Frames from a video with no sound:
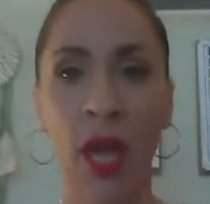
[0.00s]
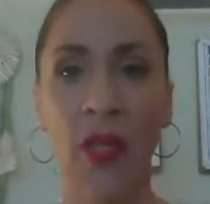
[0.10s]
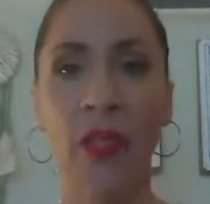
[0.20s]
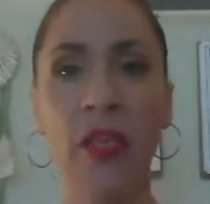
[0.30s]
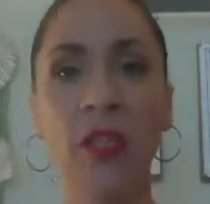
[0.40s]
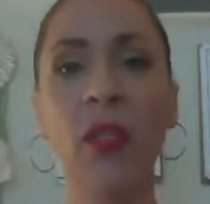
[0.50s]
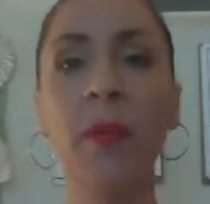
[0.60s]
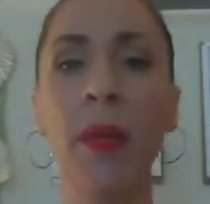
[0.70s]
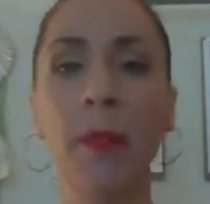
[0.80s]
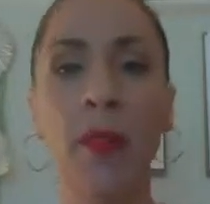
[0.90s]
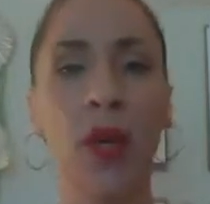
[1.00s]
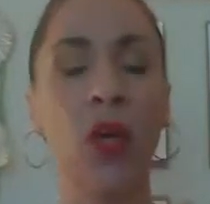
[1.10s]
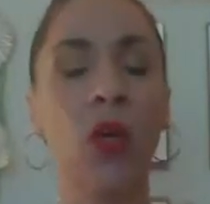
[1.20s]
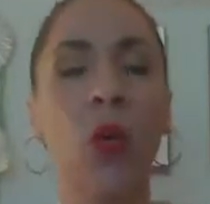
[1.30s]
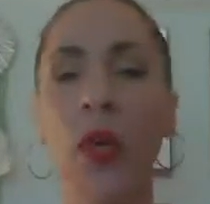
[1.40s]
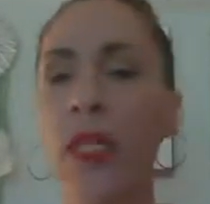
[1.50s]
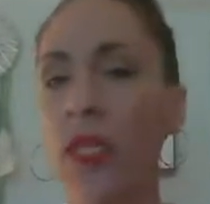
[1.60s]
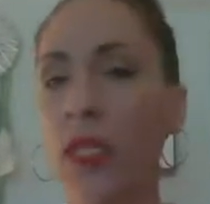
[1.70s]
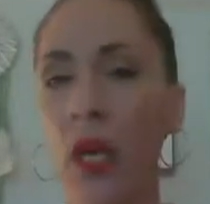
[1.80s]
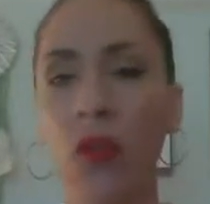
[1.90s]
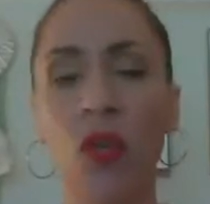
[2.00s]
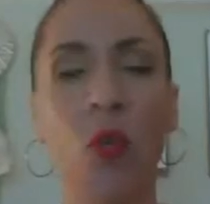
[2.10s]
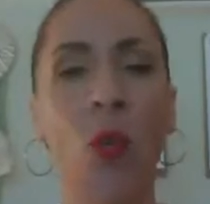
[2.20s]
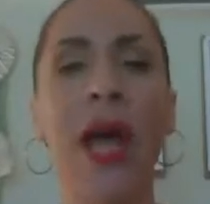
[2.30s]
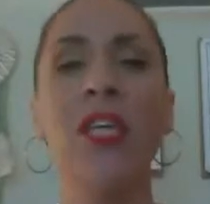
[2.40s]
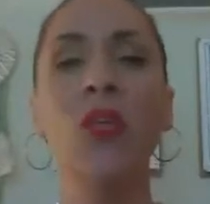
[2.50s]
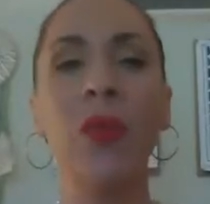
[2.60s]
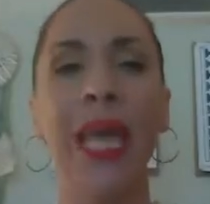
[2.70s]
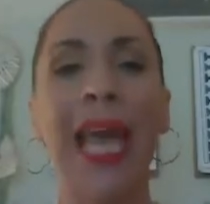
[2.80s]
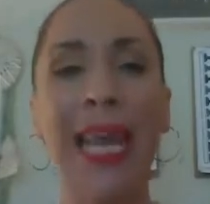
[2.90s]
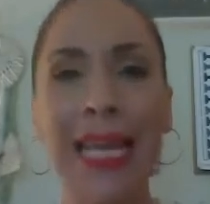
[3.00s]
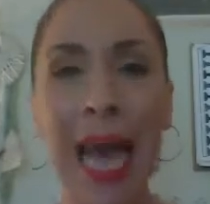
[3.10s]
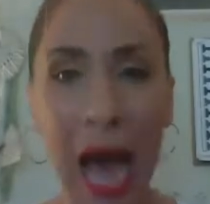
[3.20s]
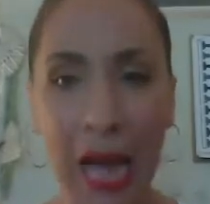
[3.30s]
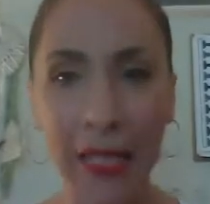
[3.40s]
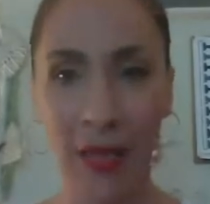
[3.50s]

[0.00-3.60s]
These are the people that are quick to tell you why you cannot